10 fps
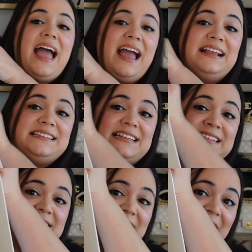And
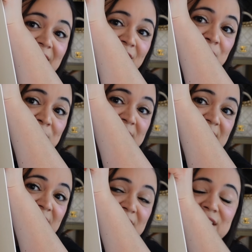inside you can
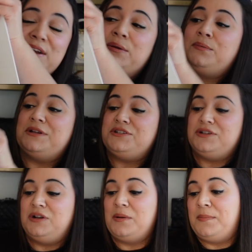see the
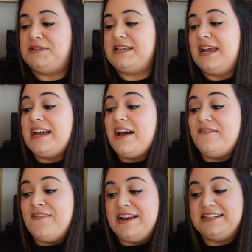original Bottega
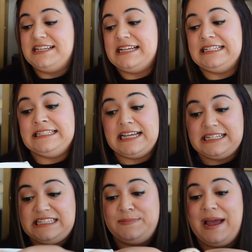Veneta
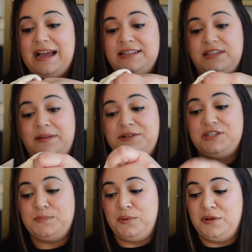dust bag. So let me
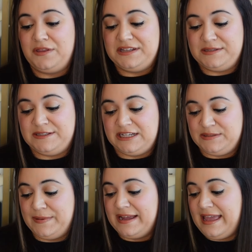just pull this dust
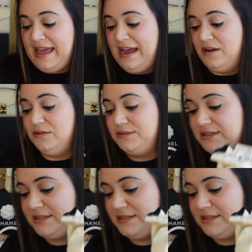bag out.